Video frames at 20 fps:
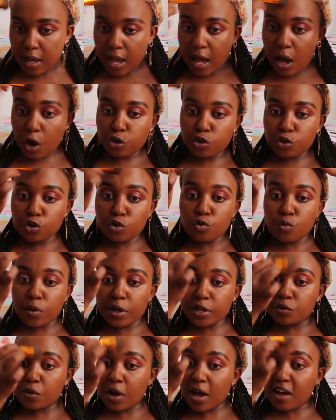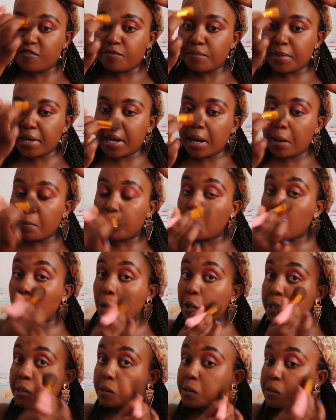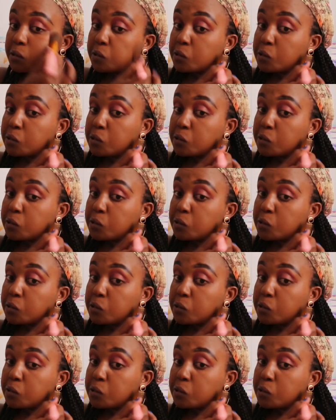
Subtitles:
how you look when you have makeup on.